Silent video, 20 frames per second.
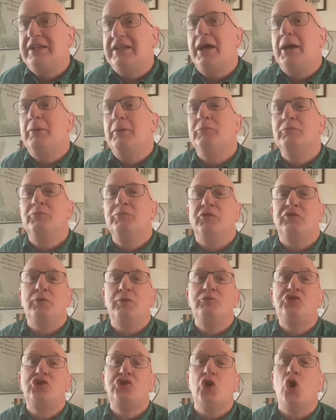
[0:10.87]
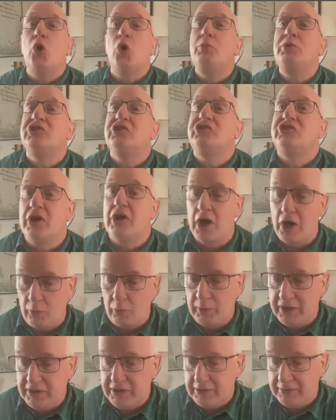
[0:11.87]
from Job to start
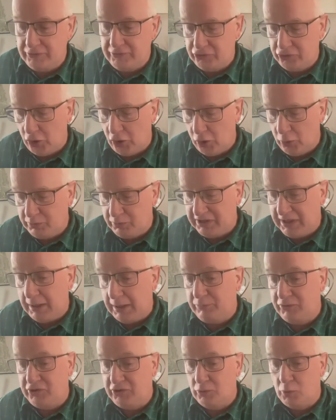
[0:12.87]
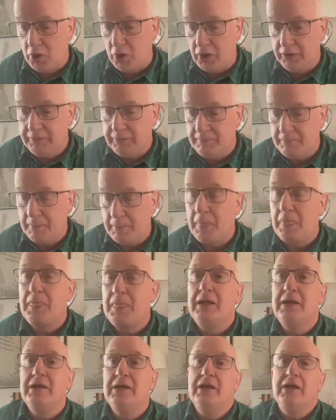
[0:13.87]
with, Job chapter 1,
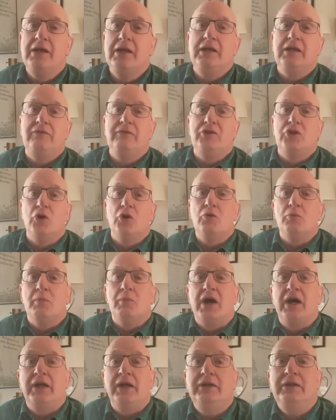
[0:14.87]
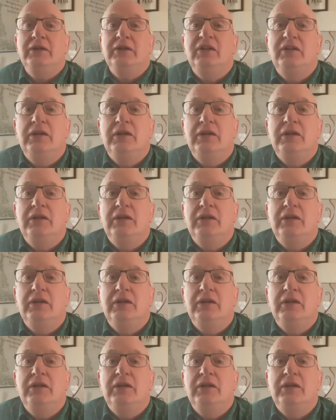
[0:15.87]
if you don't mind.